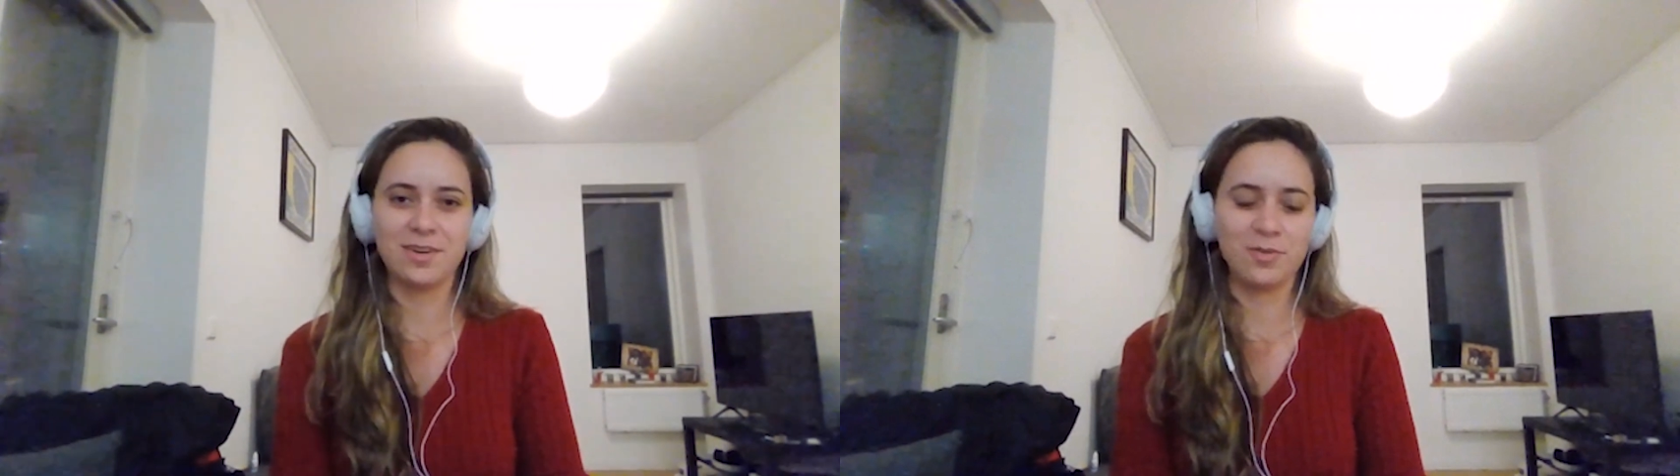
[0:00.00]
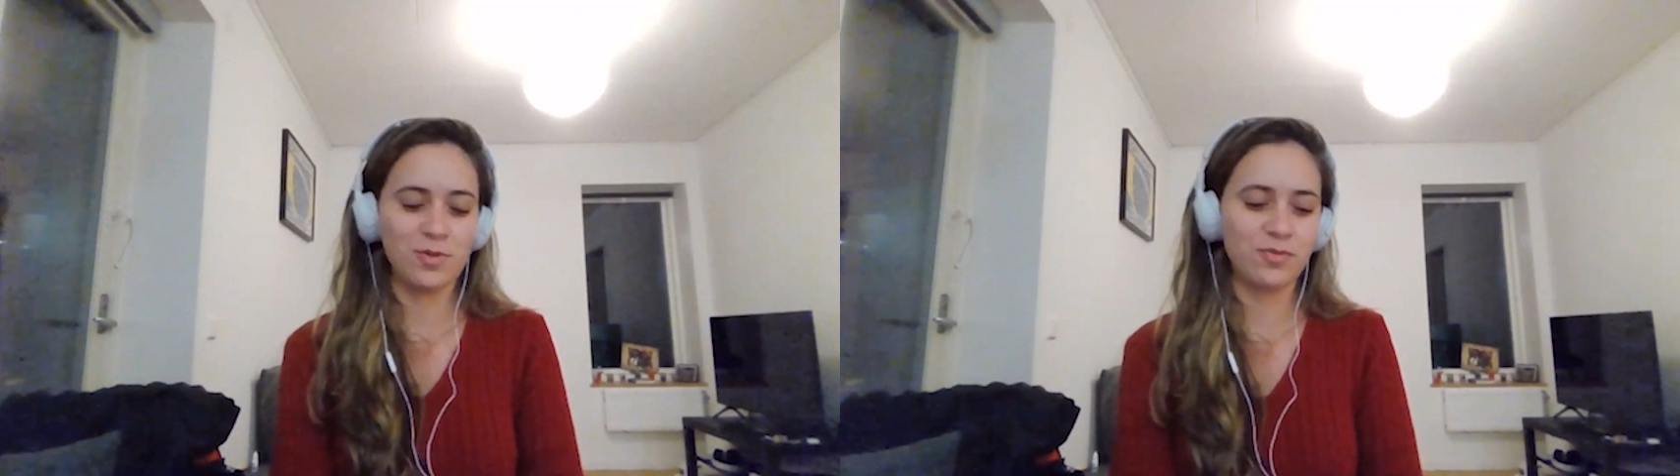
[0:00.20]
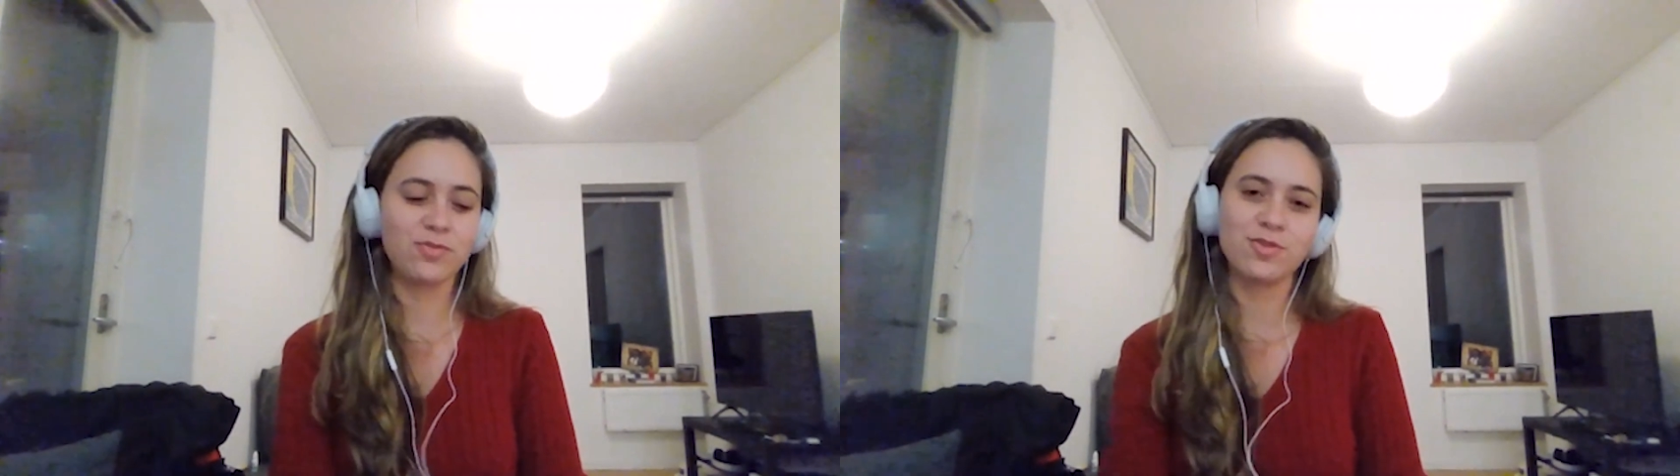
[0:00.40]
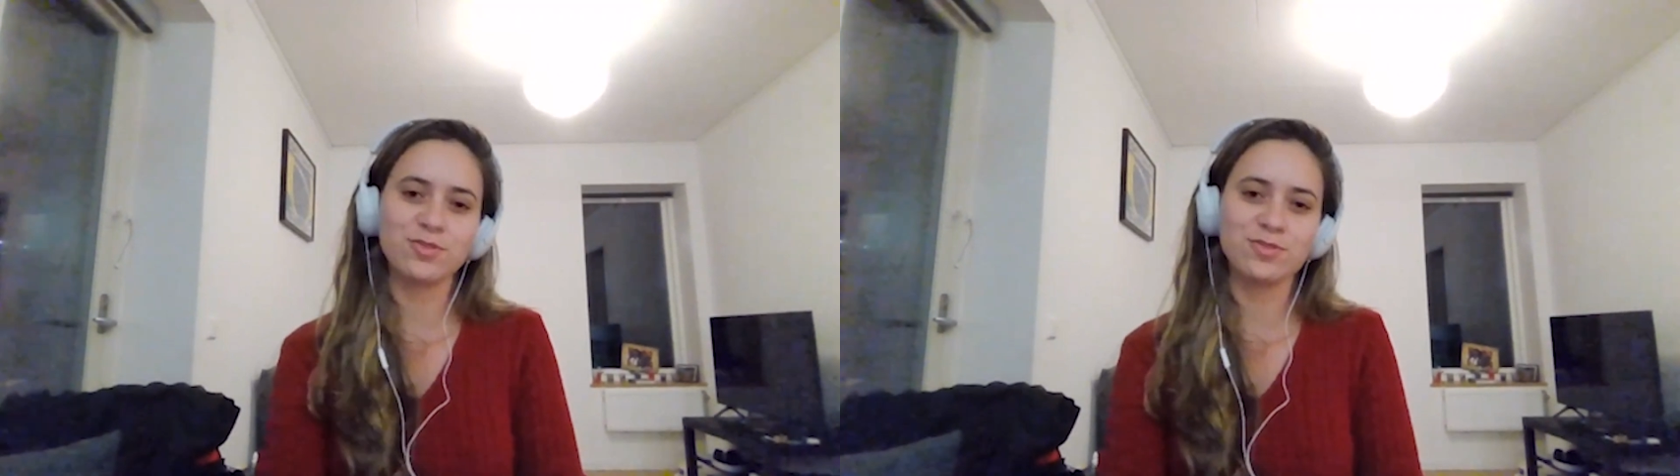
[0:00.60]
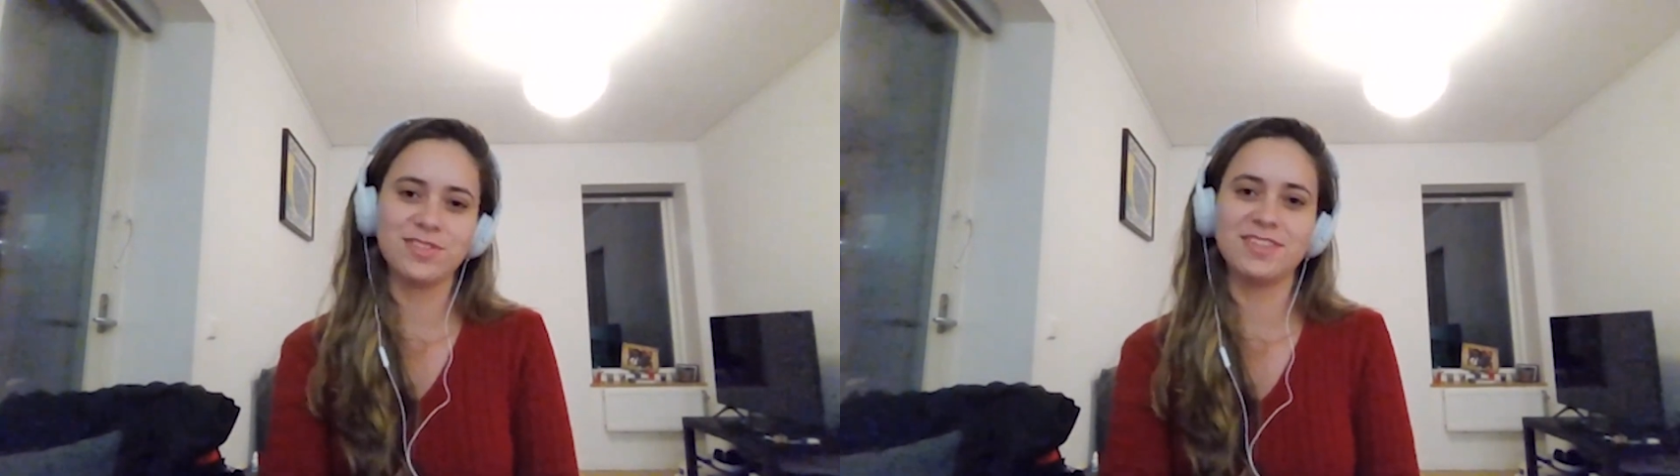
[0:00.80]
I will
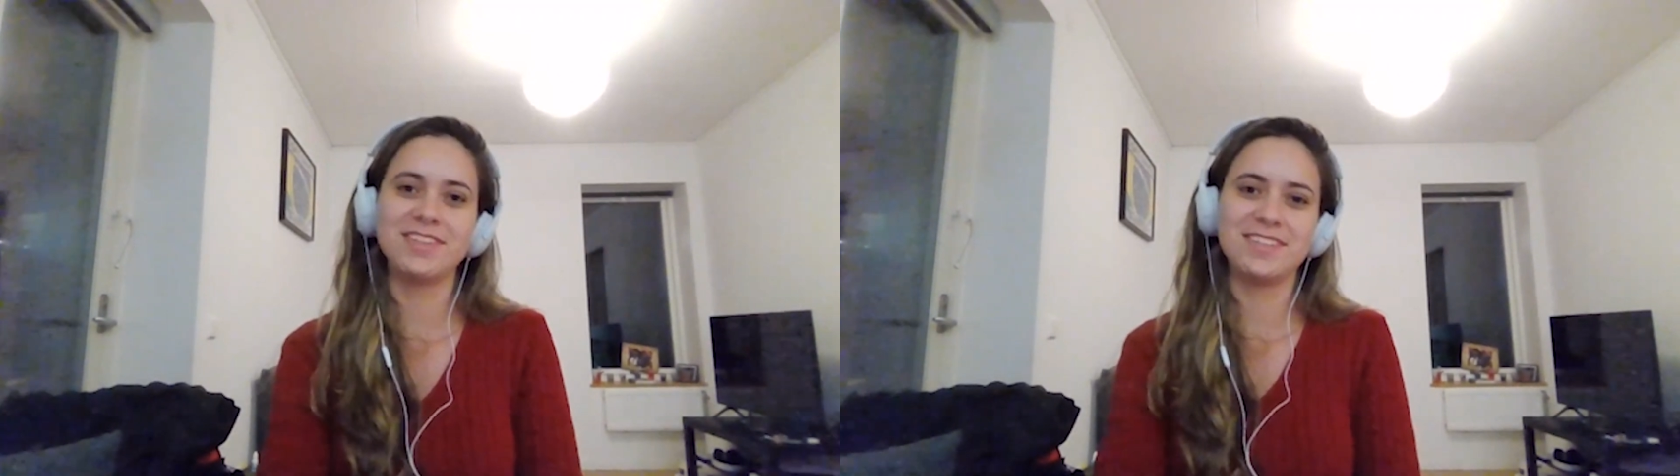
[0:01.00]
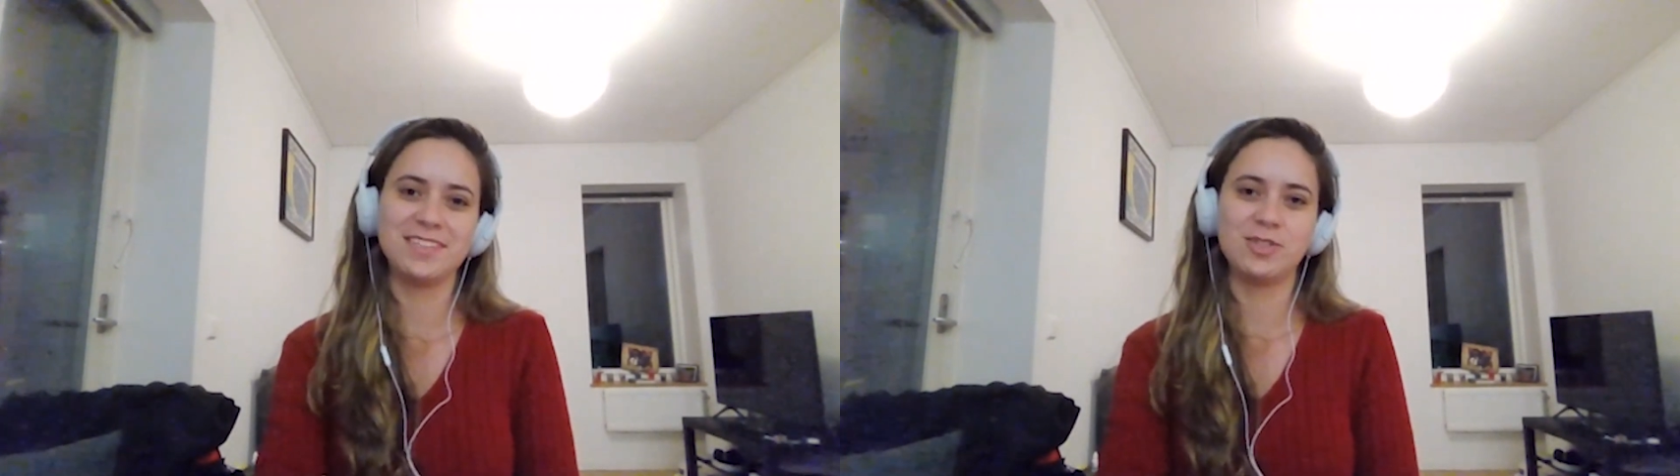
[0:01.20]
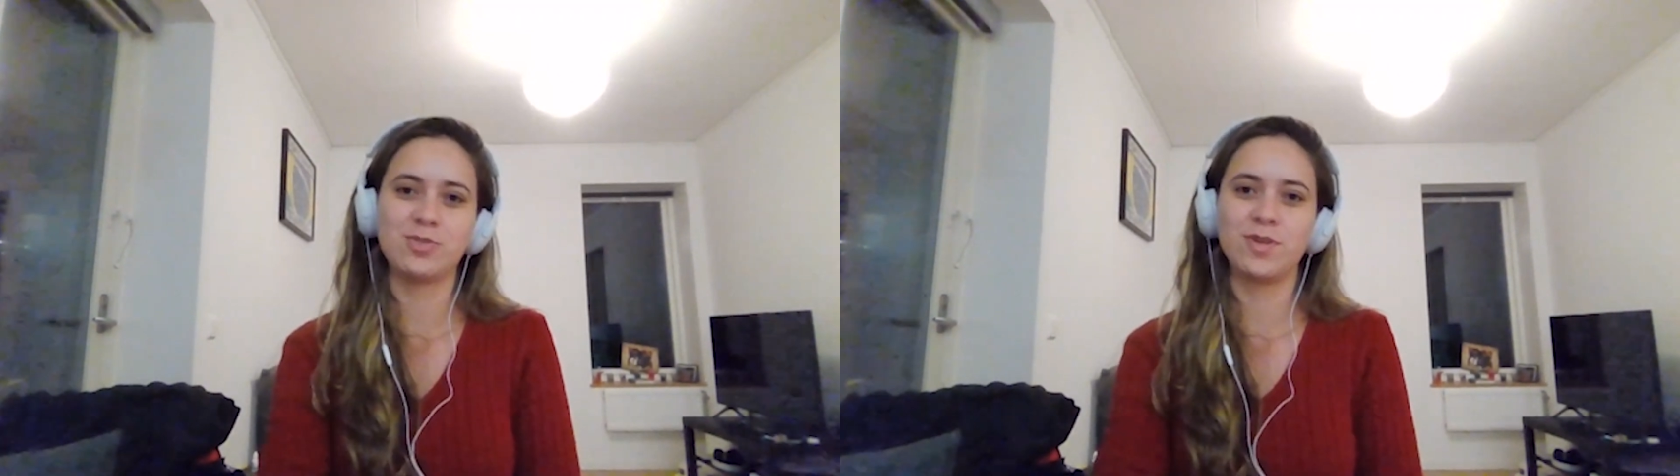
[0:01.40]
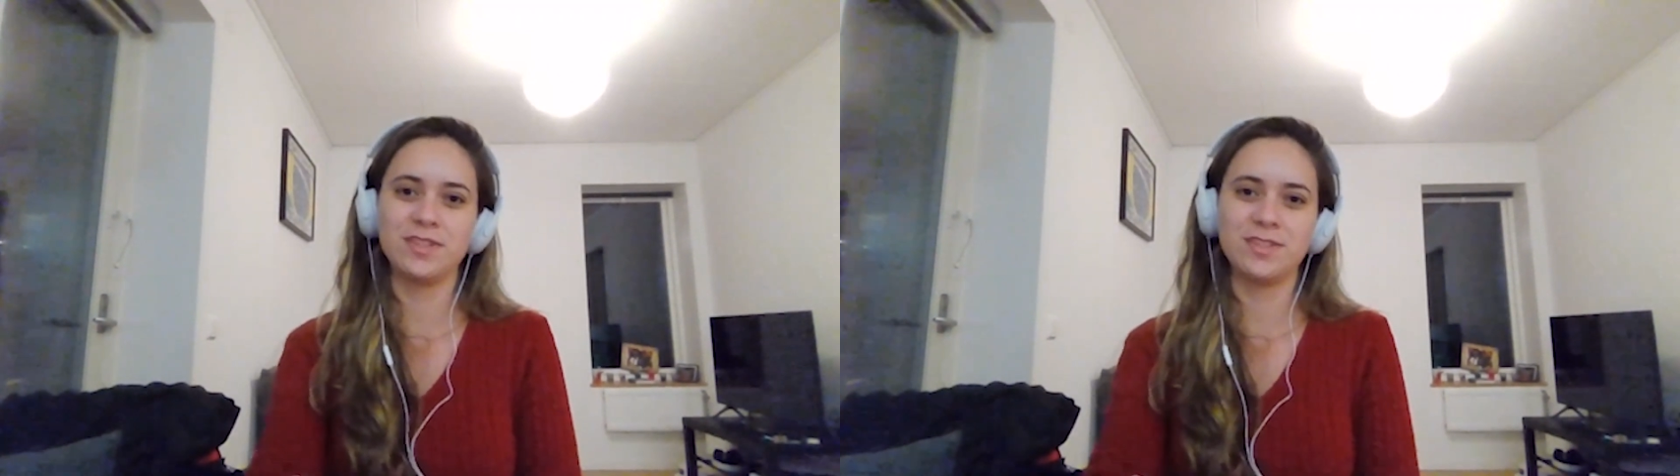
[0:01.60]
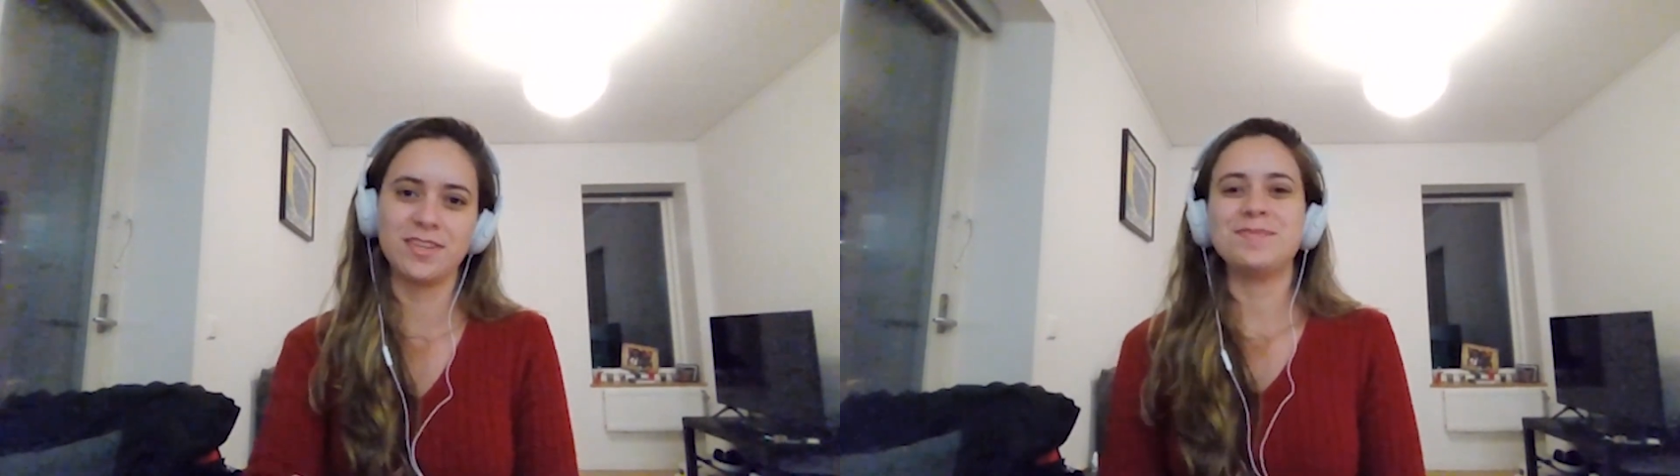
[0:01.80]
frozen in the
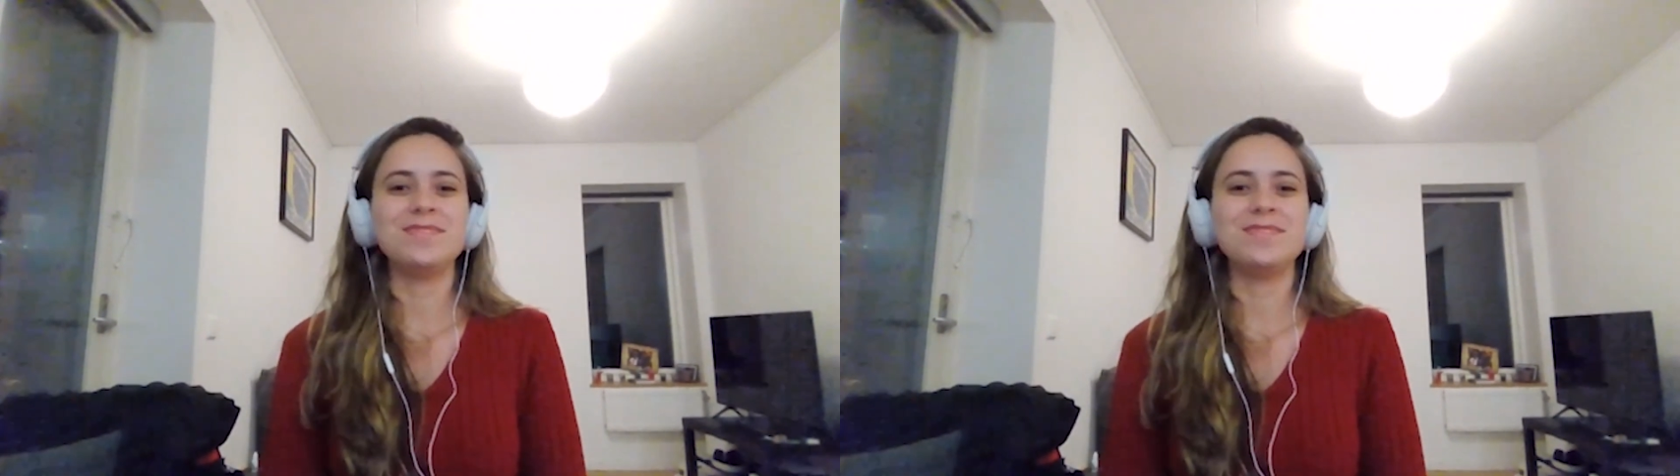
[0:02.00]
street.